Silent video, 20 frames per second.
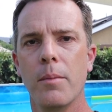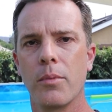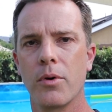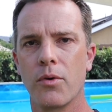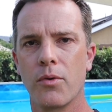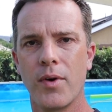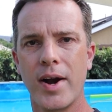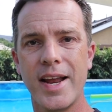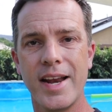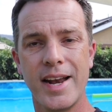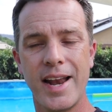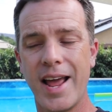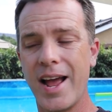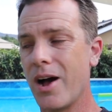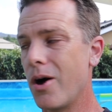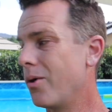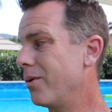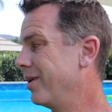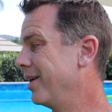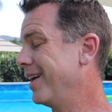But right
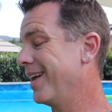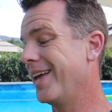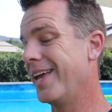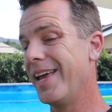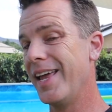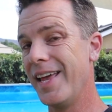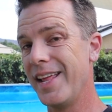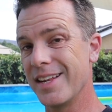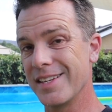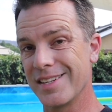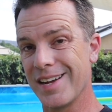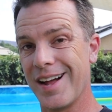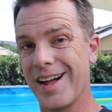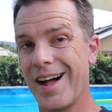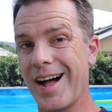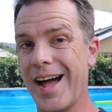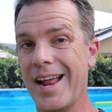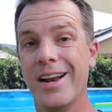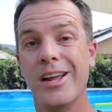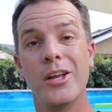now, it is
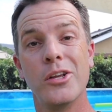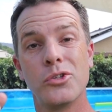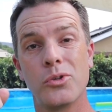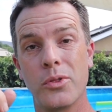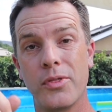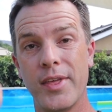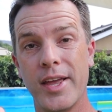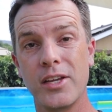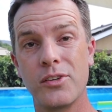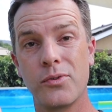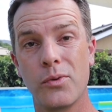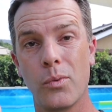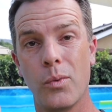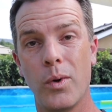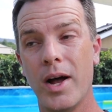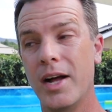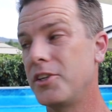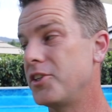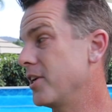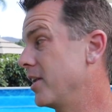hot. So thanks for
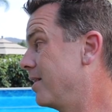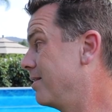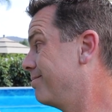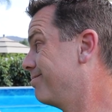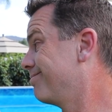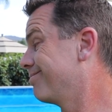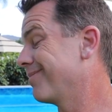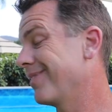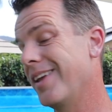watching.